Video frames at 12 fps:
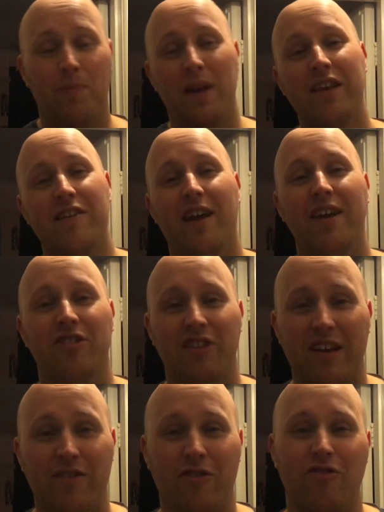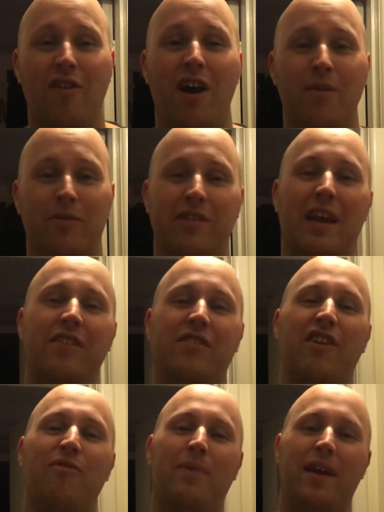Please like, share and subscribe. Stay
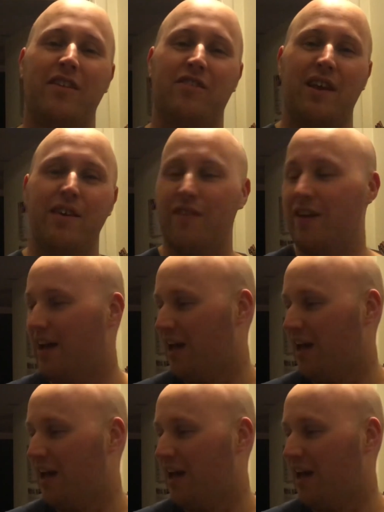safe, play safe.